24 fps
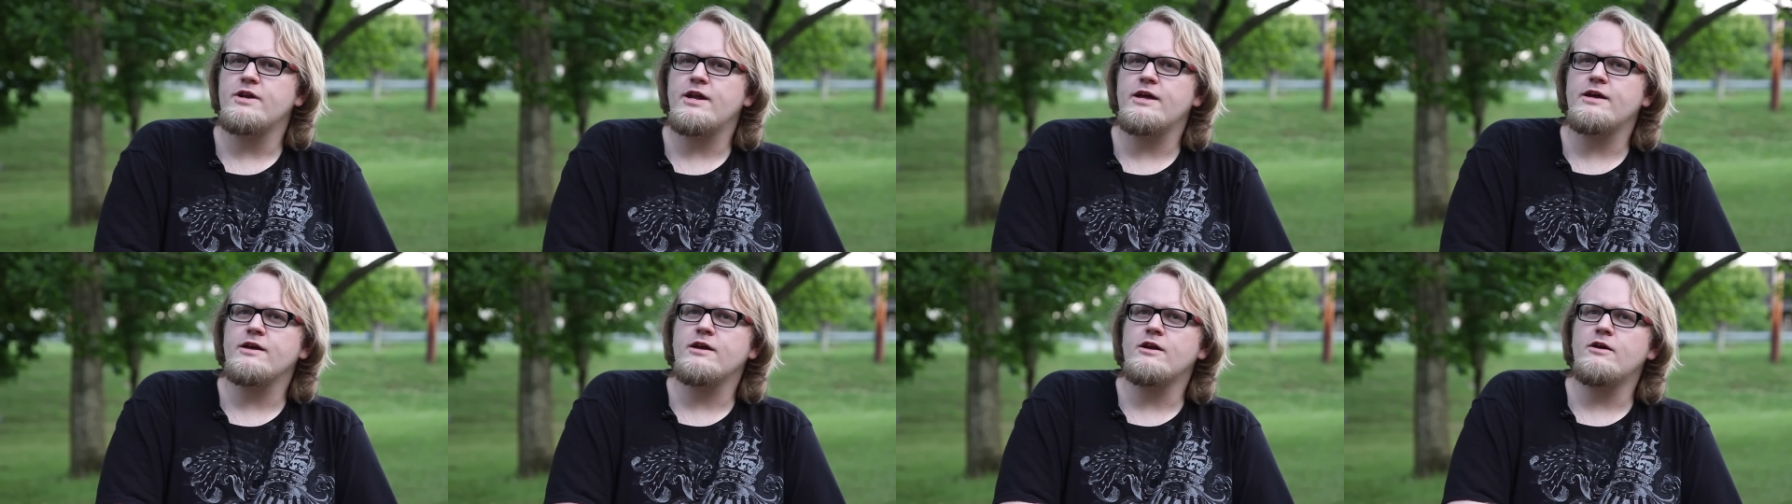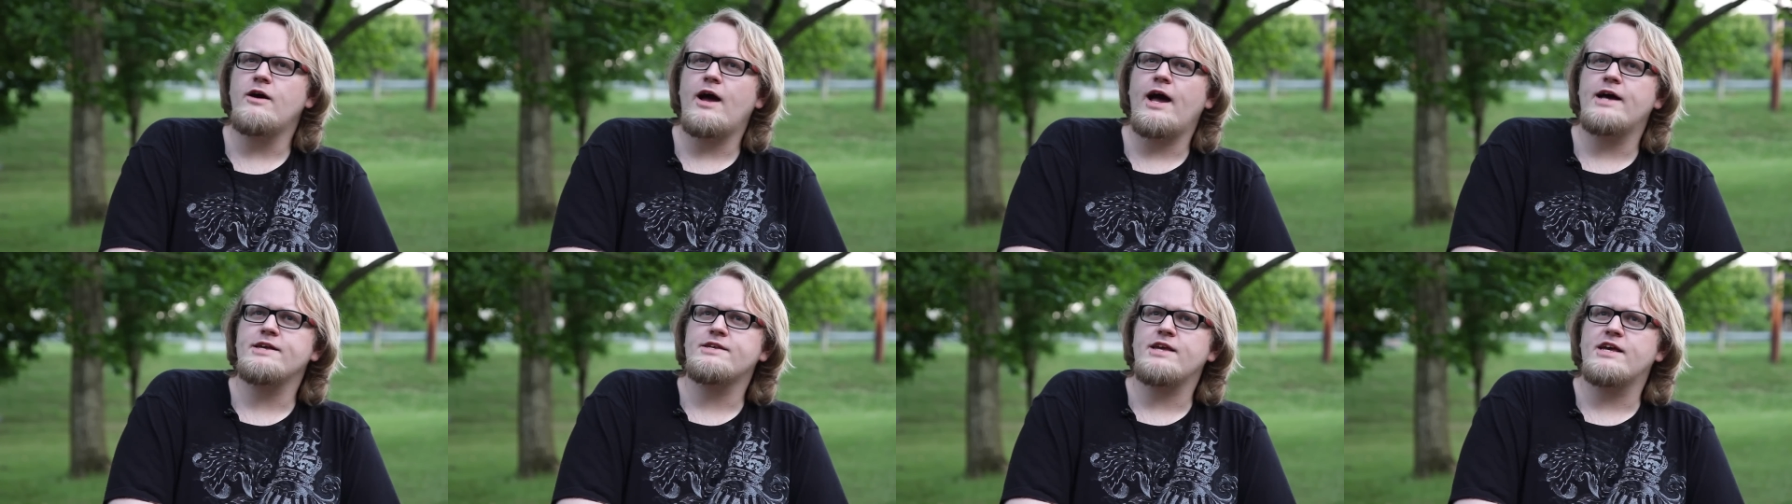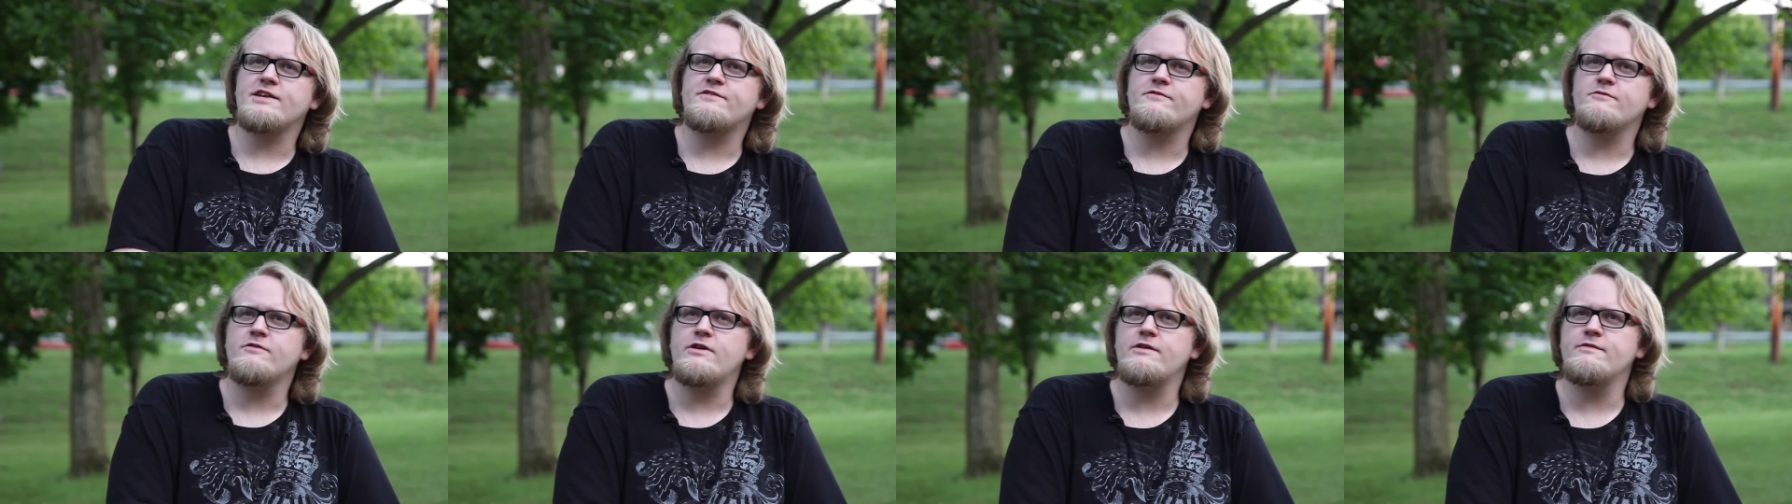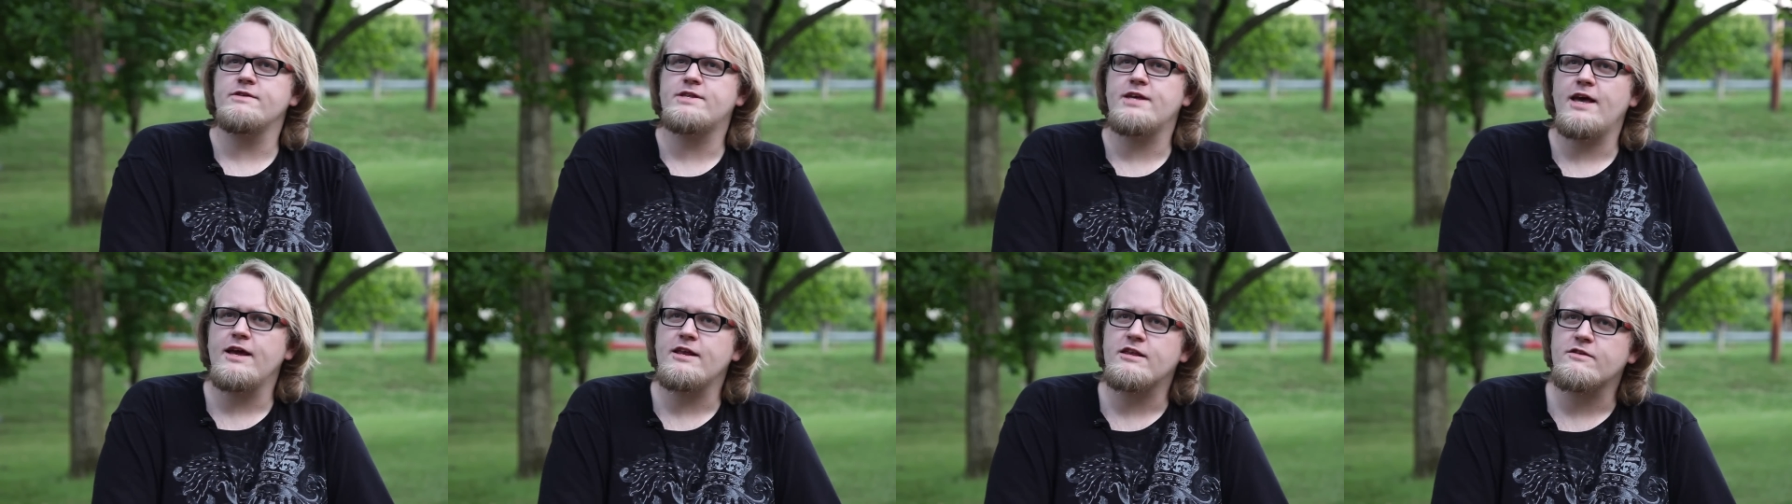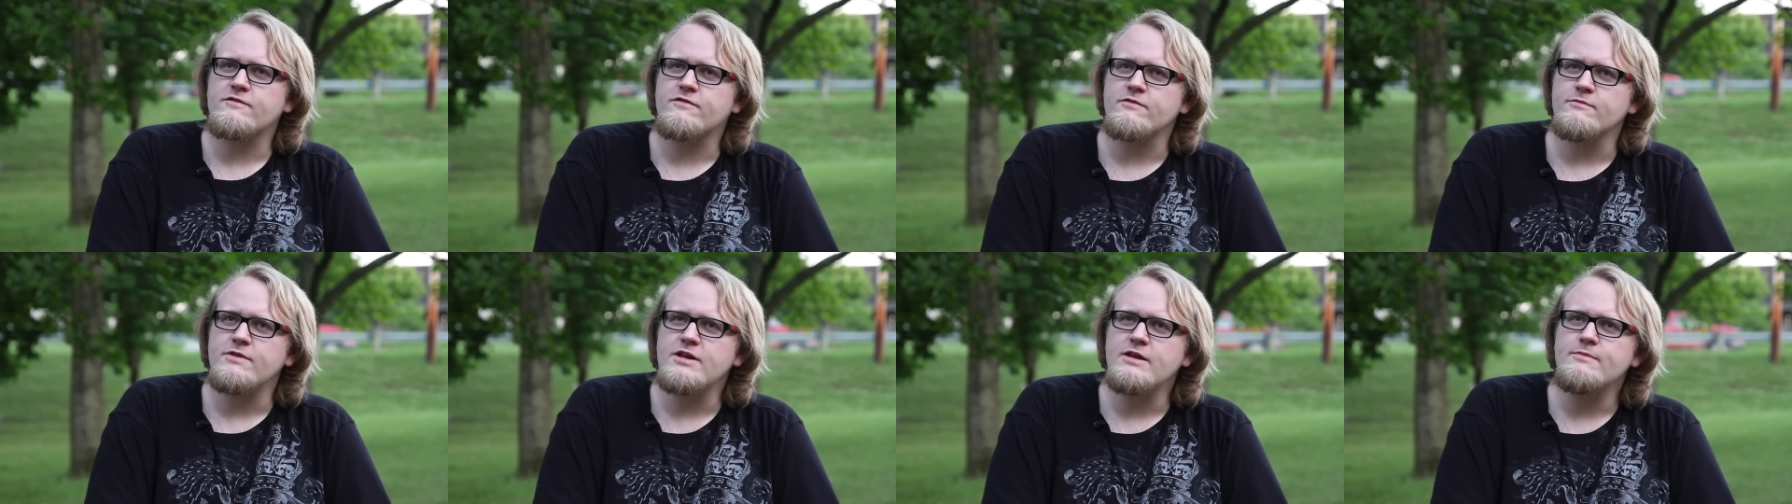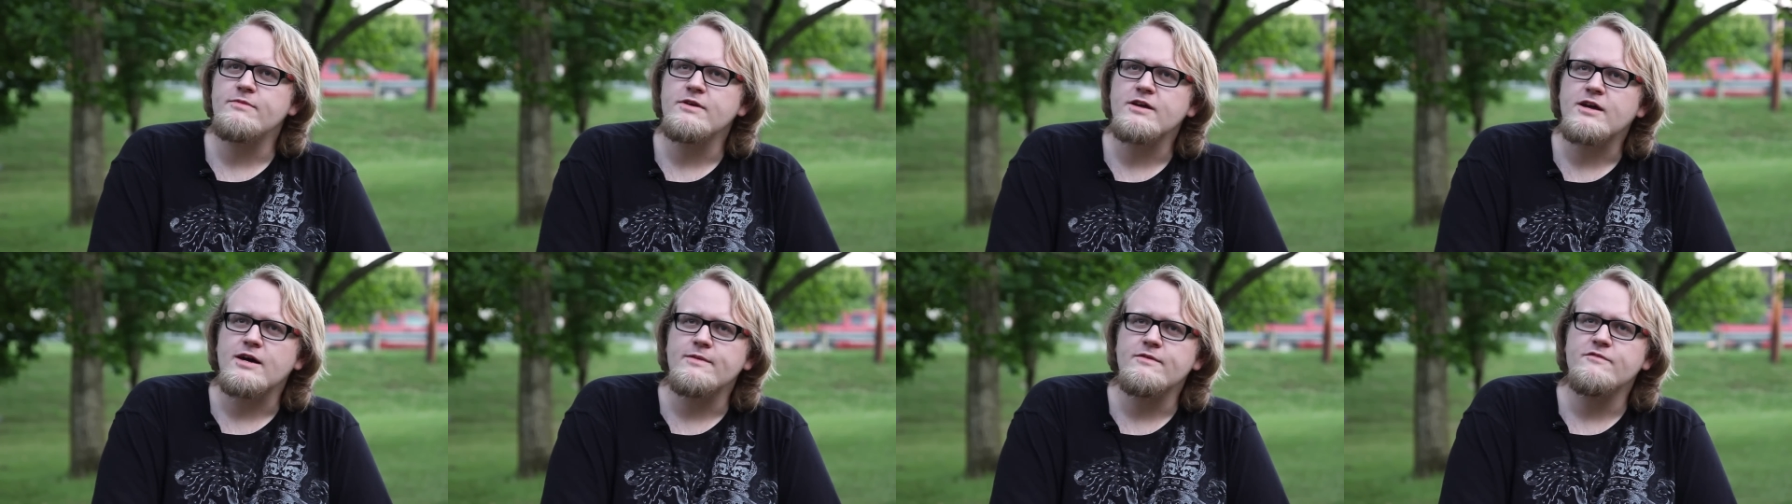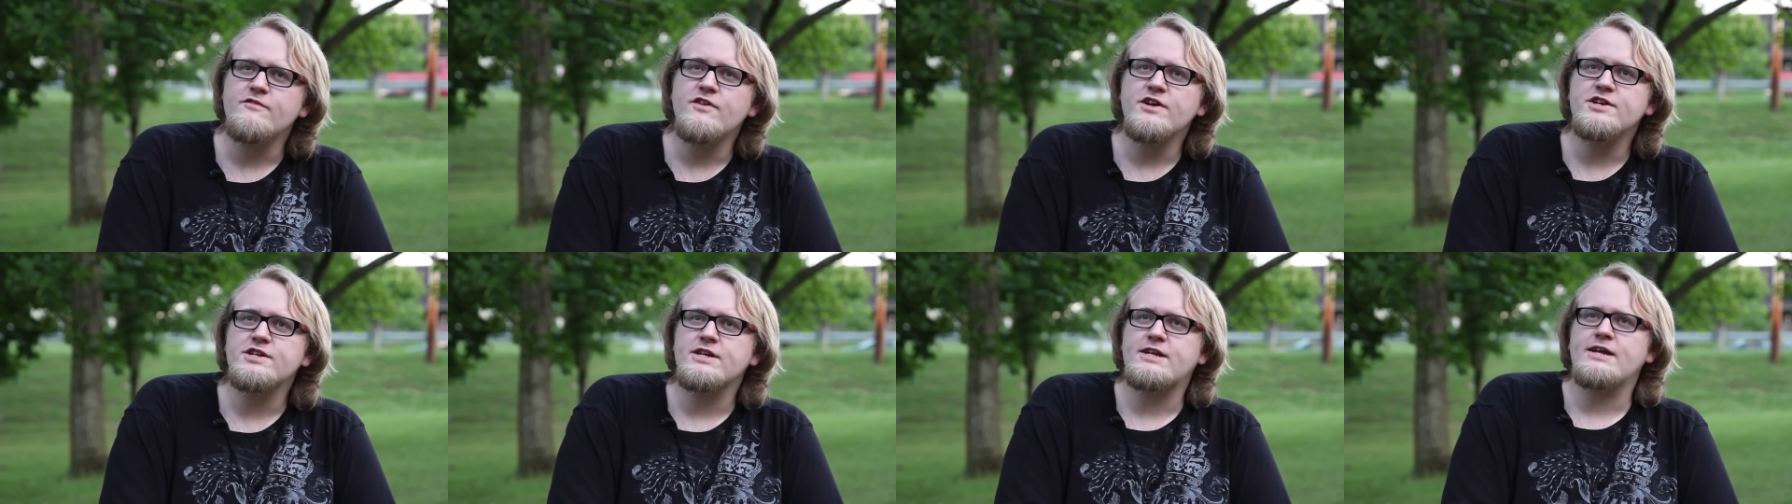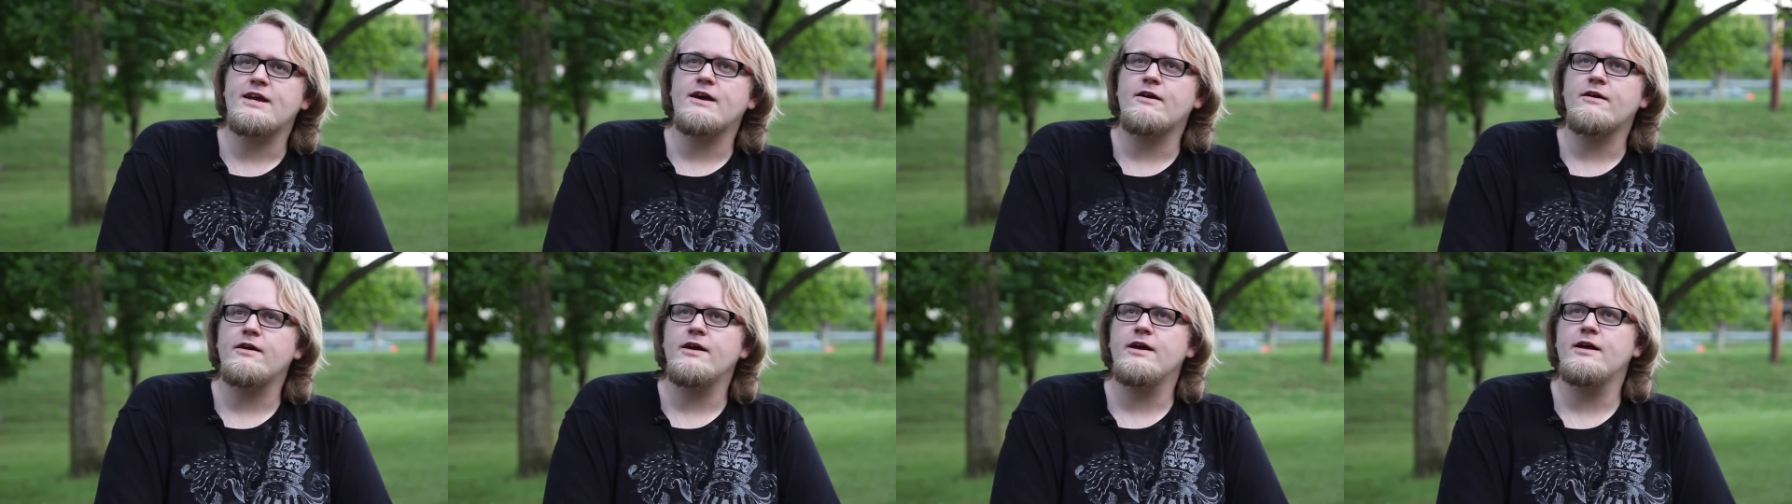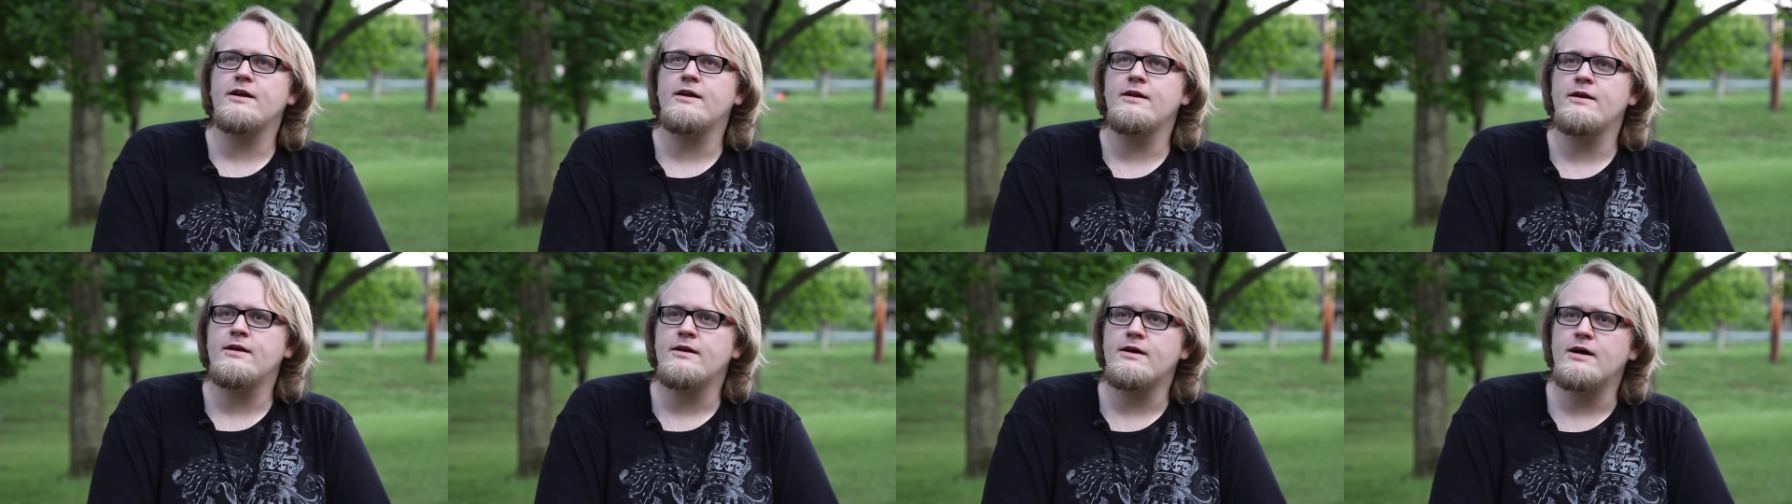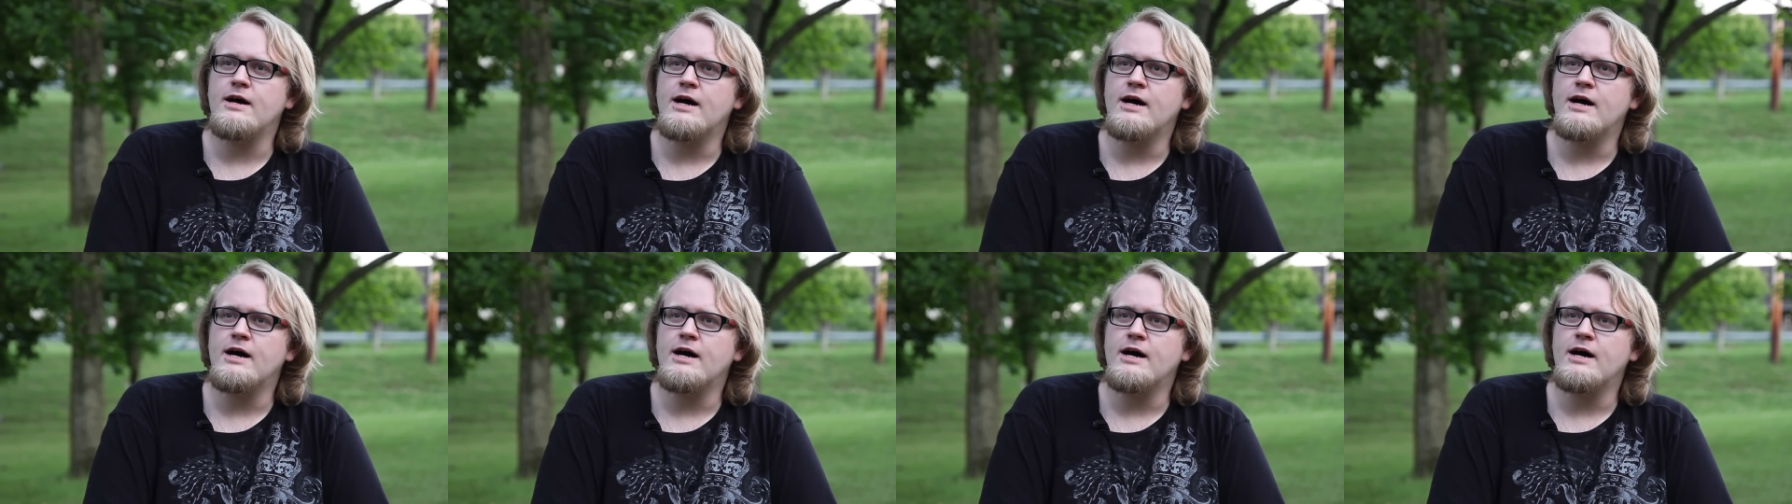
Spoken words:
as for what it would take for me to become a vegetarian,